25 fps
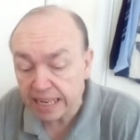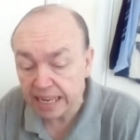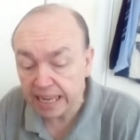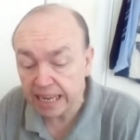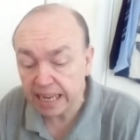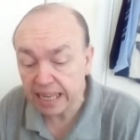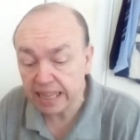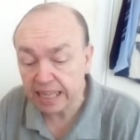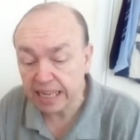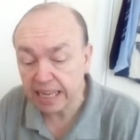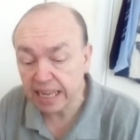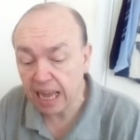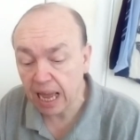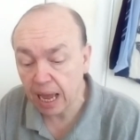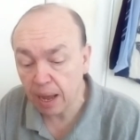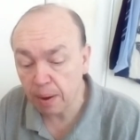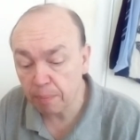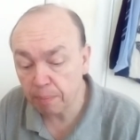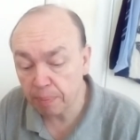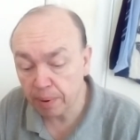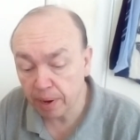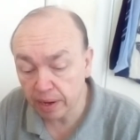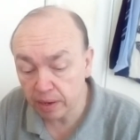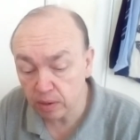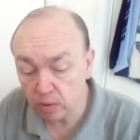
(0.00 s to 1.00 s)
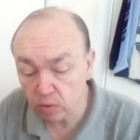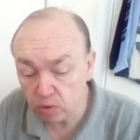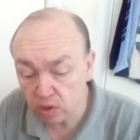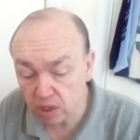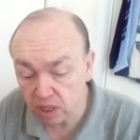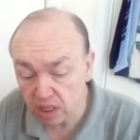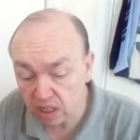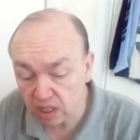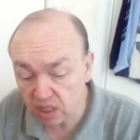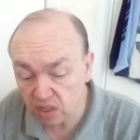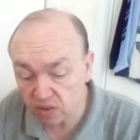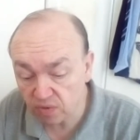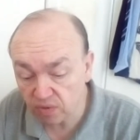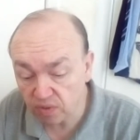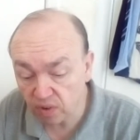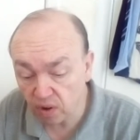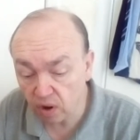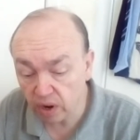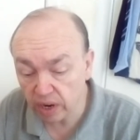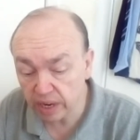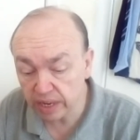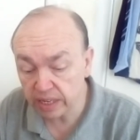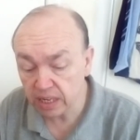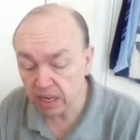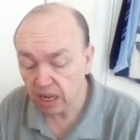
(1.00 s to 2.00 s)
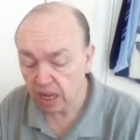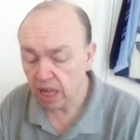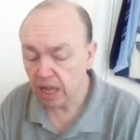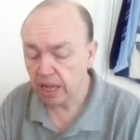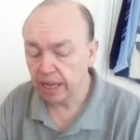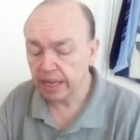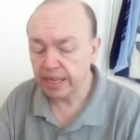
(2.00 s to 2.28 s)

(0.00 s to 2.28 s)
Yeah, the cut bales, that's fine.